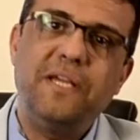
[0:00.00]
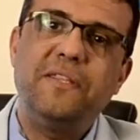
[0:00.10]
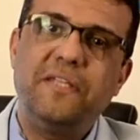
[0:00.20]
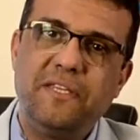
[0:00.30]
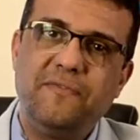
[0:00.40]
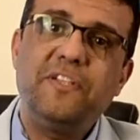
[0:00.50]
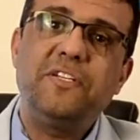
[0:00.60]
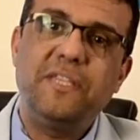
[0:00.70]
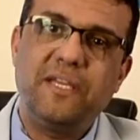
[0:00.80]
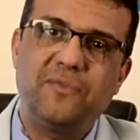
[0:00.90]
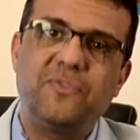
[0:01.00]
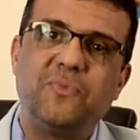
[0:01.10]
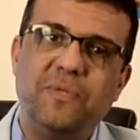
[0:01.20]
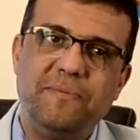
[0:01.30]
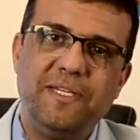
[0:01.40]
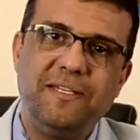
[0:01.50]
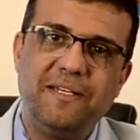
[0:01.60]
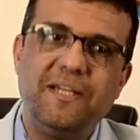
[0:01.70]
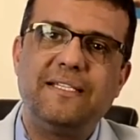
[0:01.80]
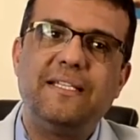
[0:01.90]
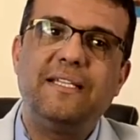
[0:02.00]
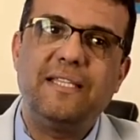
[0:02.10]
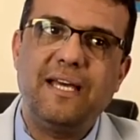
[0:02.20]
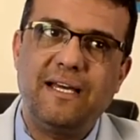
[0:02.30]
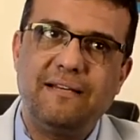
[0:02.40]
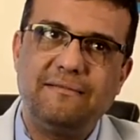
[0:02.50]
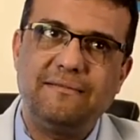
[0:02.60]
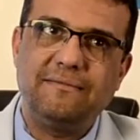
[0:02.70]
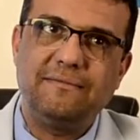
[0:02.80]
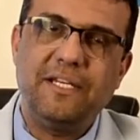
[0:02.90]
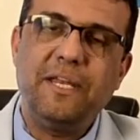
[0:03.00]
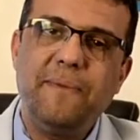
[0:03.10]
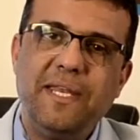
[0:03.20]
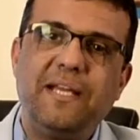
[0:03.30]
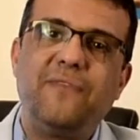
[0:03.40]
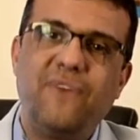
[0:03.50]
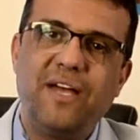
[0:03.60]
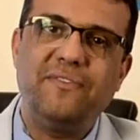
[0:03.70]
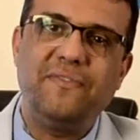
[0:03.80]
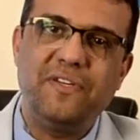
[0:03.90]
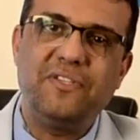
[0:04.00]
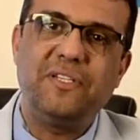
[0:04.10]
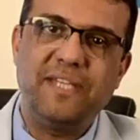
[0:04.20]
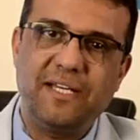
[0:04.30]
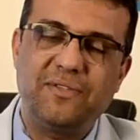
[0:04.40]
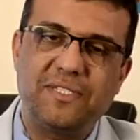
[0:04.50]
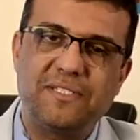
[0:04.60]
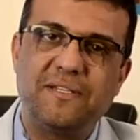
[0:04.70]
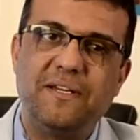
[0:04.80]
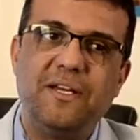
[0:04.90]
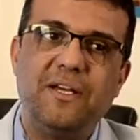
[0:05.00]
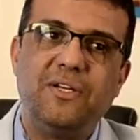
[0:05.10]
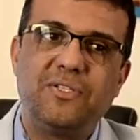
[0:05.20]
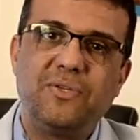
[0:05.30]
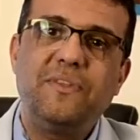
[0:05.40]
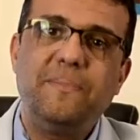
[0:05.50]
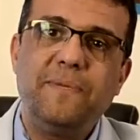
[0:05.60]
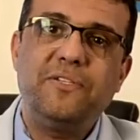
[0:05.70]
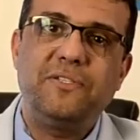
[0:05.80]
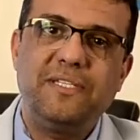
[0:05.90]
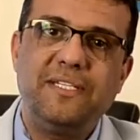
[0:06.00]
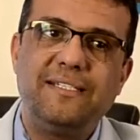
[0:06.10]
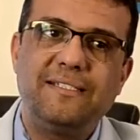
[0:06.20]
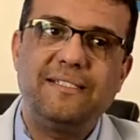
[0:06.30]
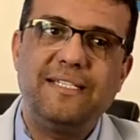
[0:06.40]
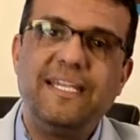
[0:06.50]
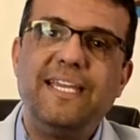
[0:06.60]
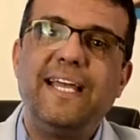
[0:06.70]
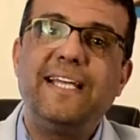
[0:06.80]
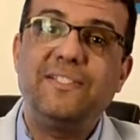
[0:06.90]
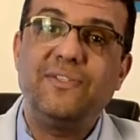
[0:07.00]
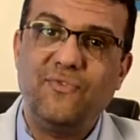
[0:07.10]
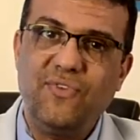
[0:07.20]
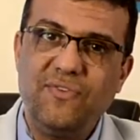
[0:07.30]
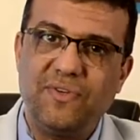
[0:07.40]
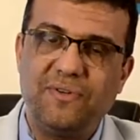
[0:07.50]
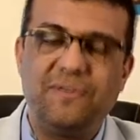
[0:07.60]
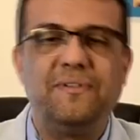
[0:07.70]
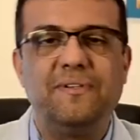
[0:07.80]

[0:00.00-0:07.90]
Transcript: the differential diagnosis will be the remaining five differential diagnoses. So the patient here, he has fever.